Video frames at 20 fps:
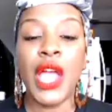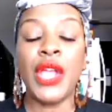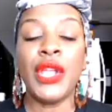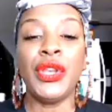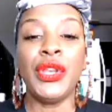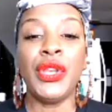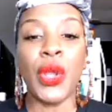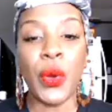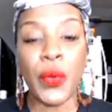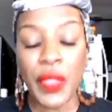
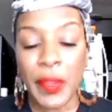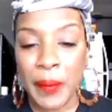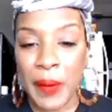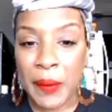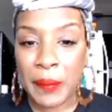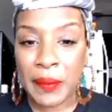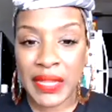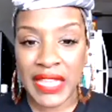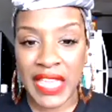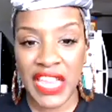Know the
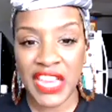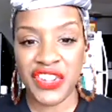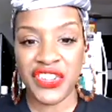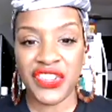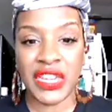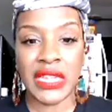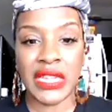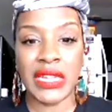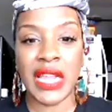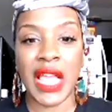
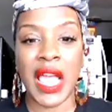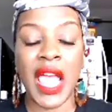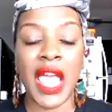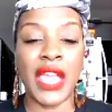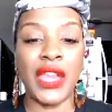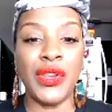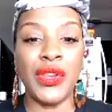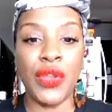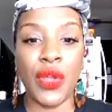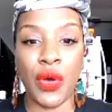publication
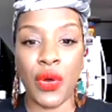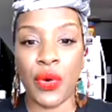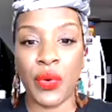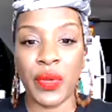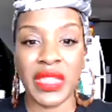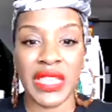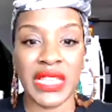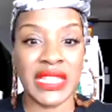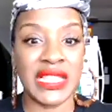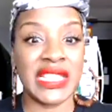and know
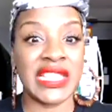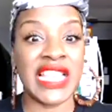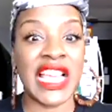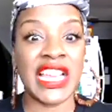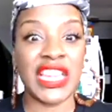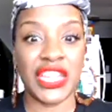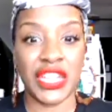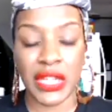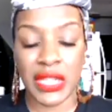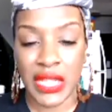the
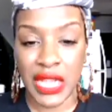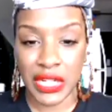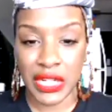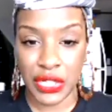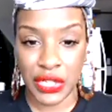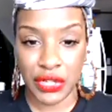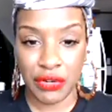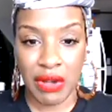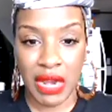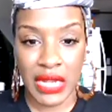section that you're
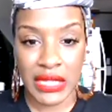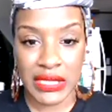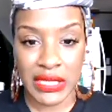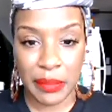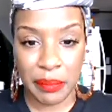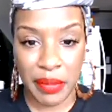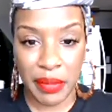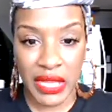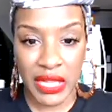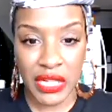trying to
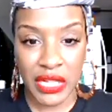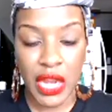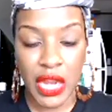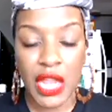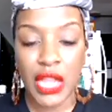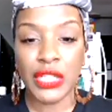pitch.